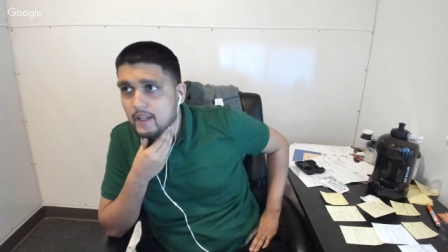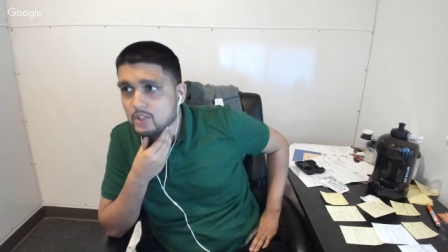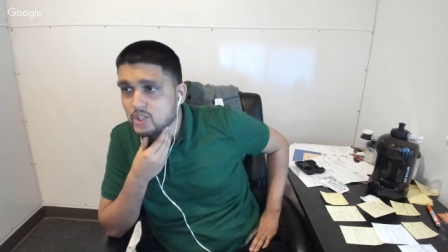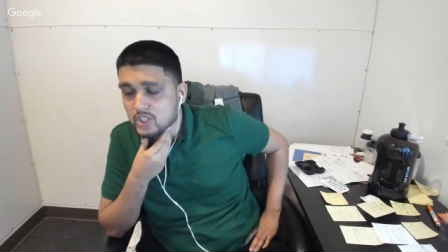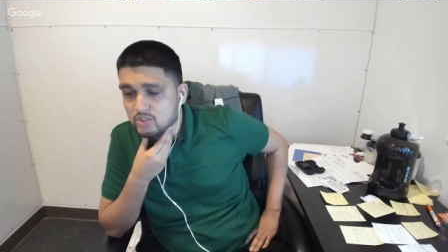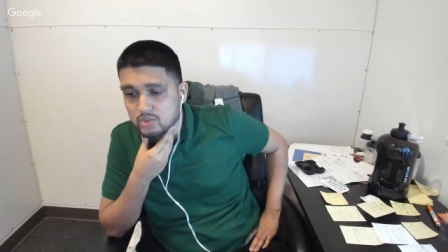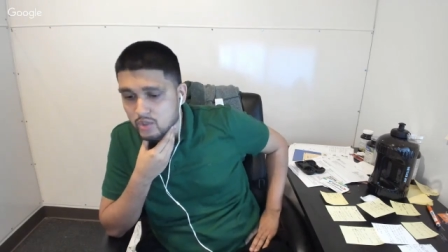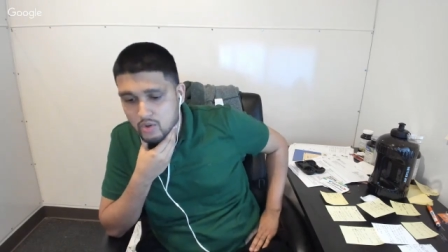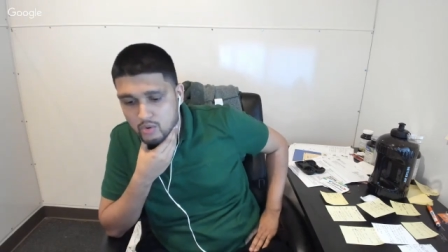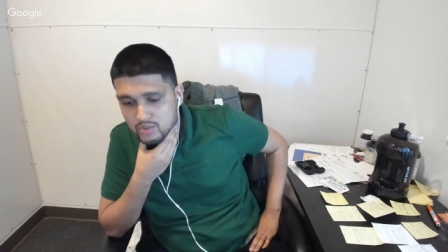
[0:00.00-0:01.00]
just
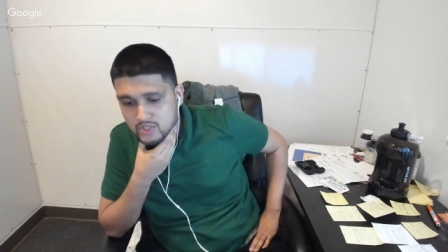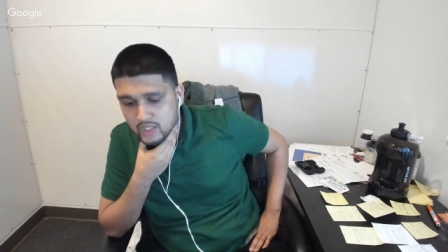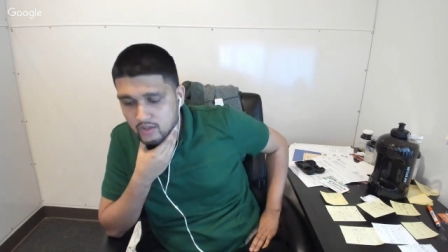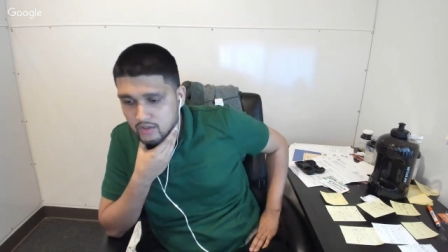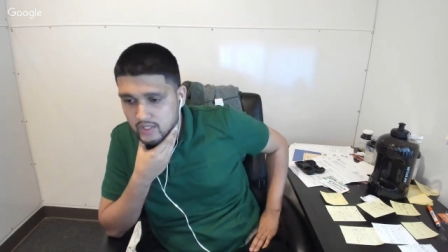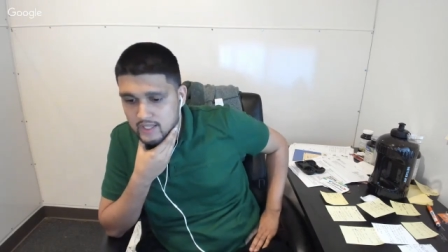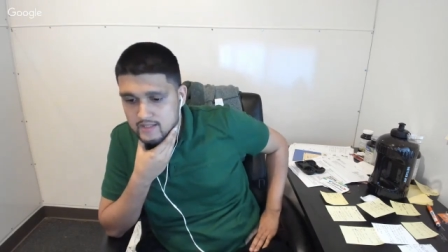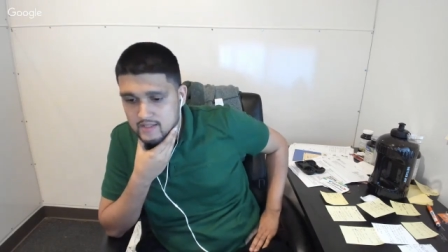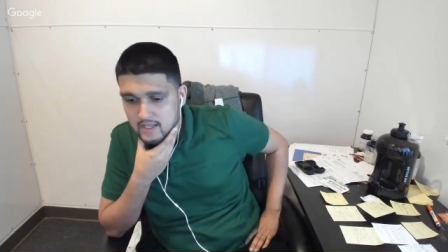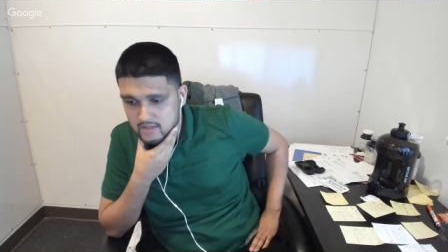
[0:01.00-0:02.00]
doing wholesale
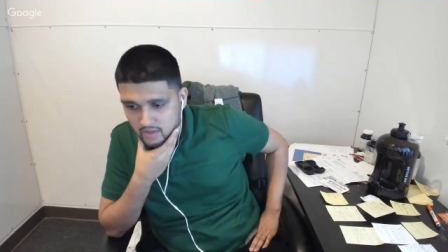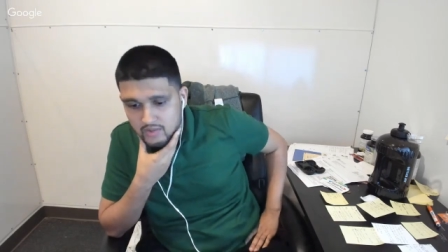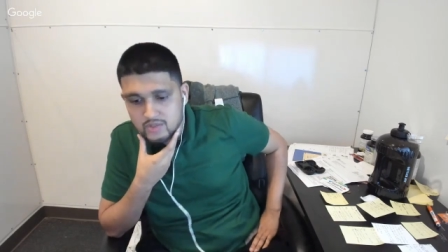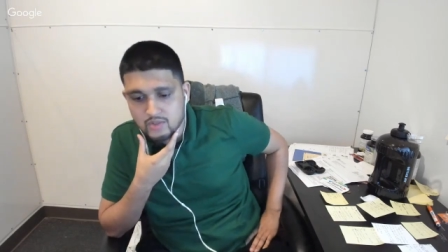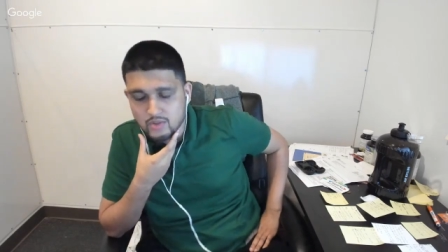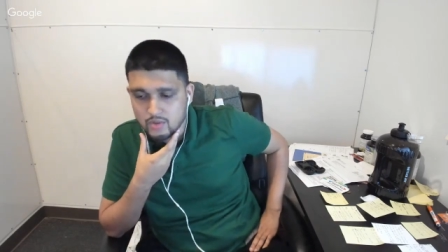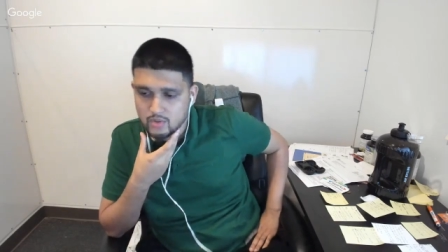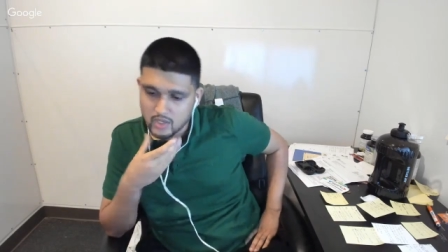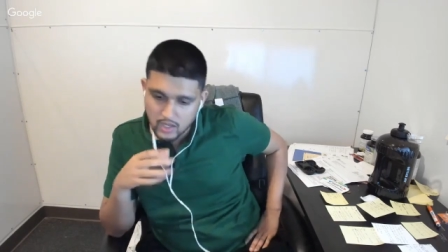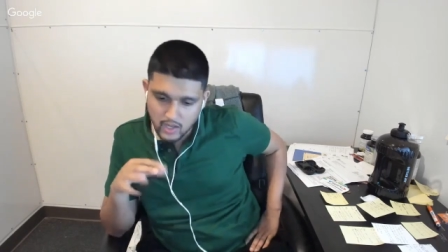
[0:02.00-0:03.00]
is is
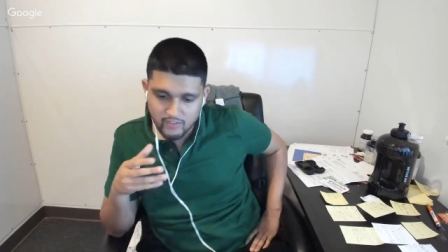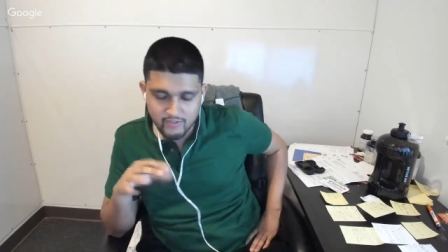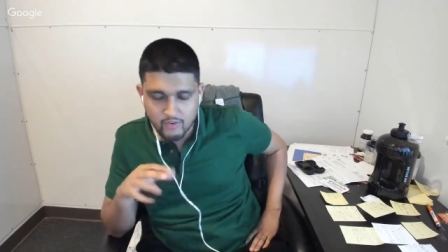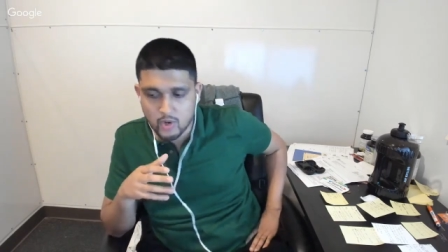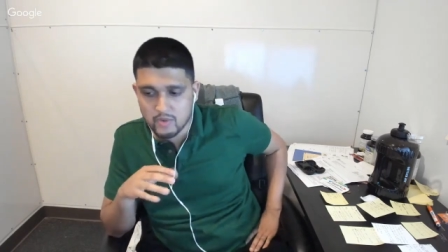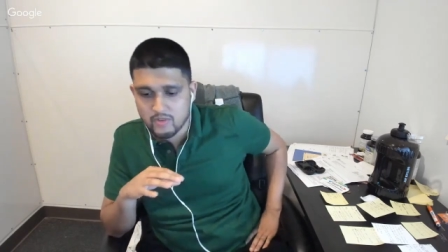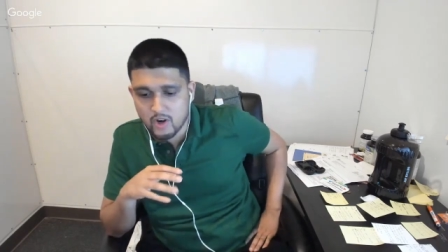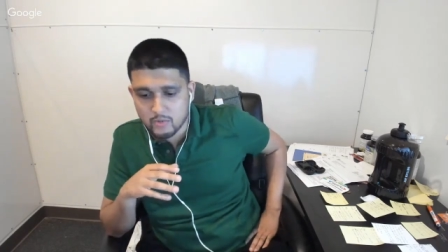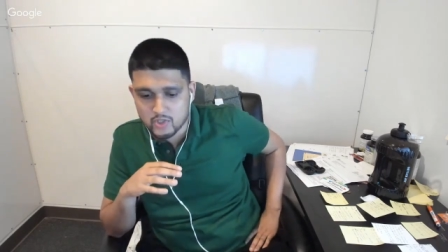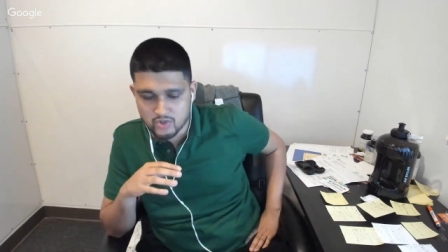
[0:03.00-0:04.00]
also a form of
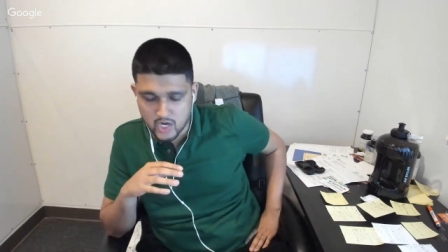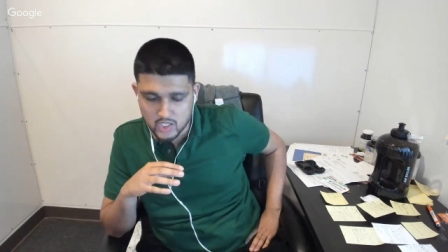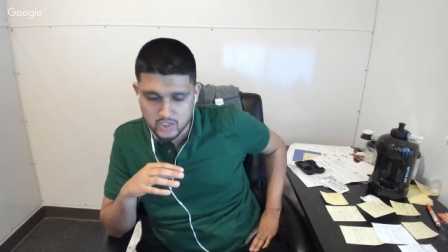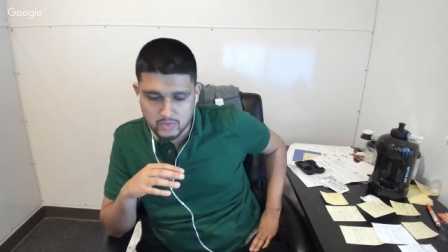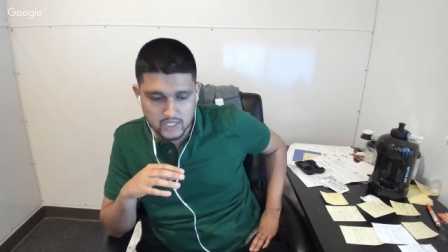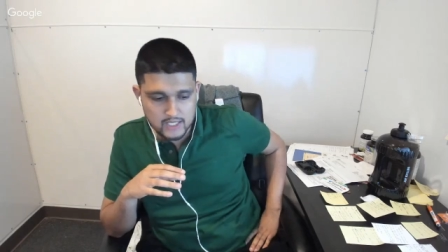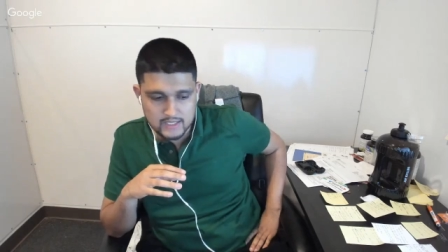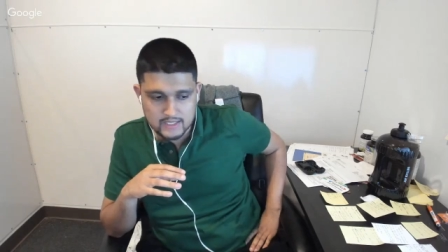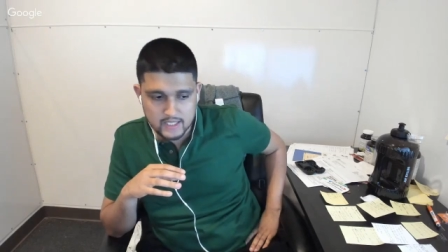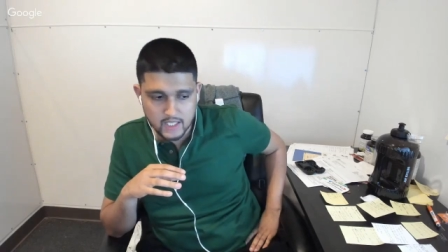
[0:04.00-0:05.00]
arbitrage, because
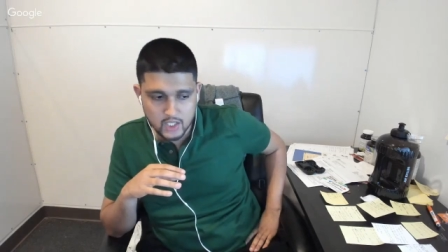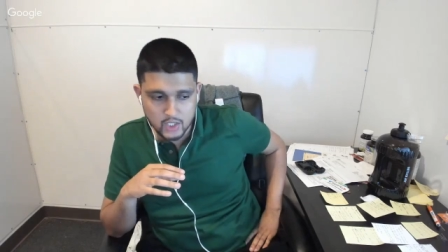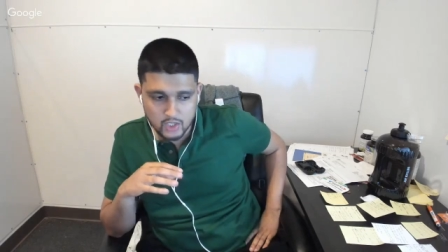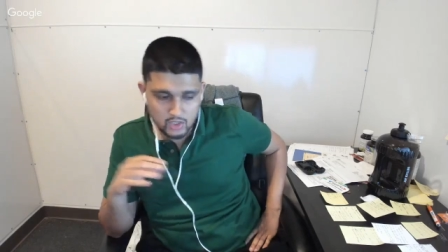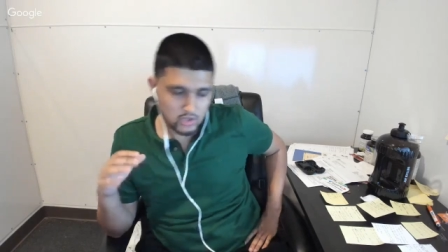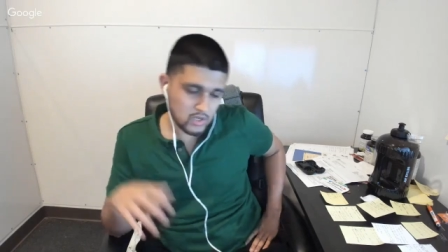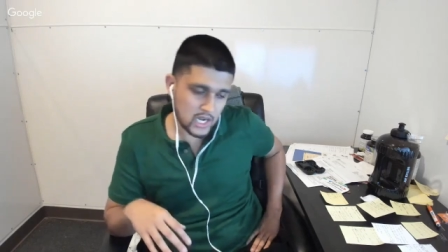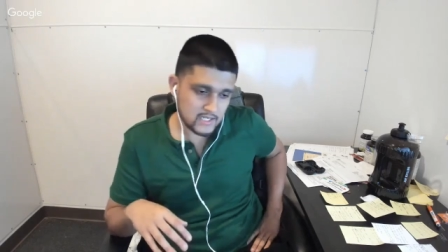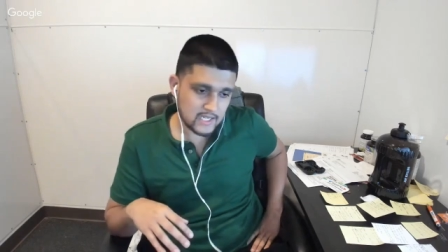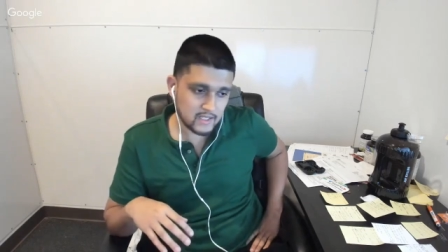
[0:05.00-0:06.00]
it's like you
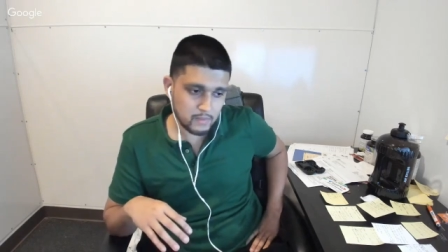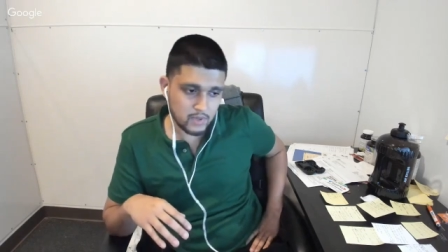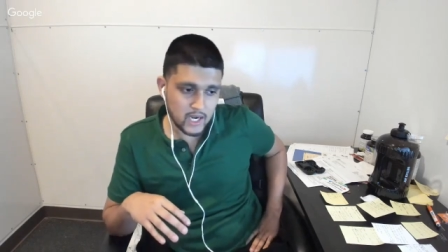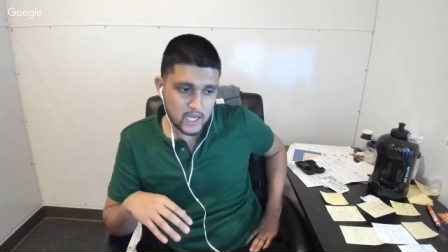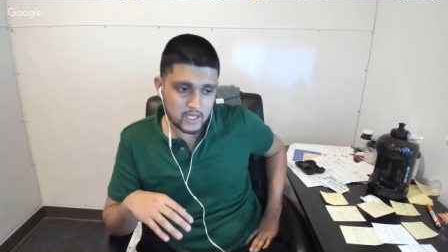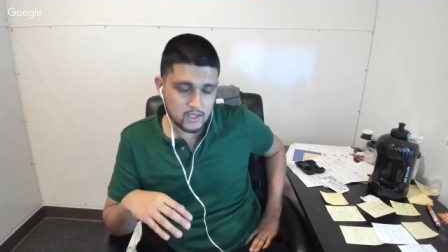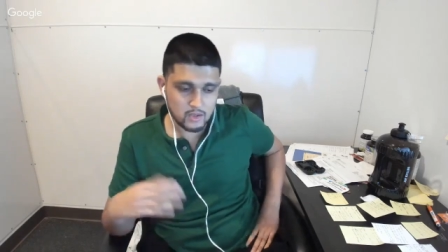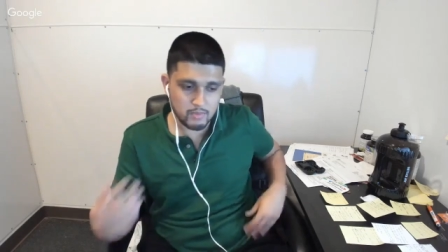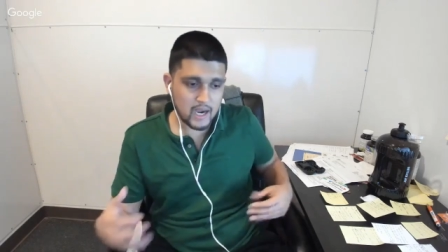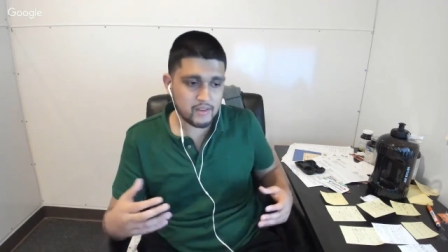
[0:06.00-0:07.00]
contact a brand,
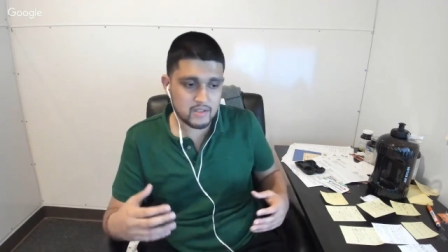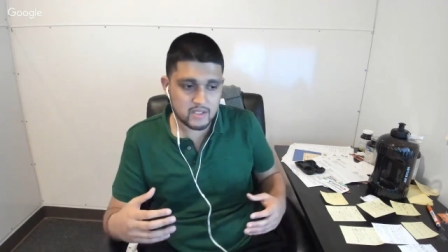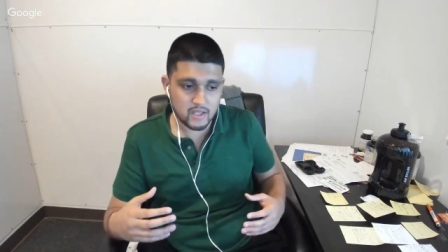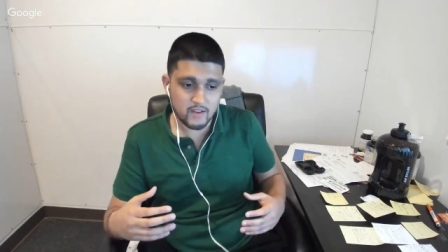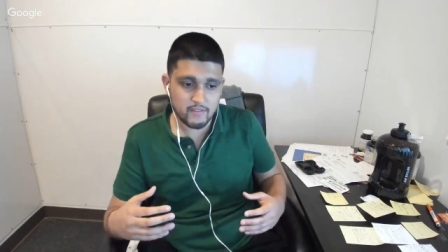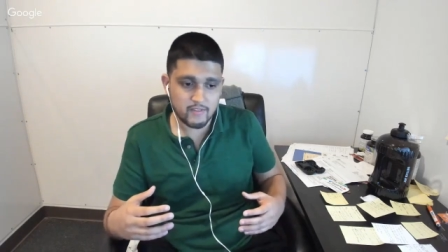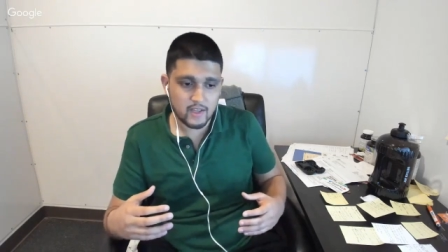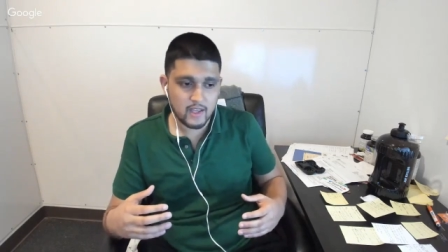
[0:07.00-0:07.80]
you buy their stuff,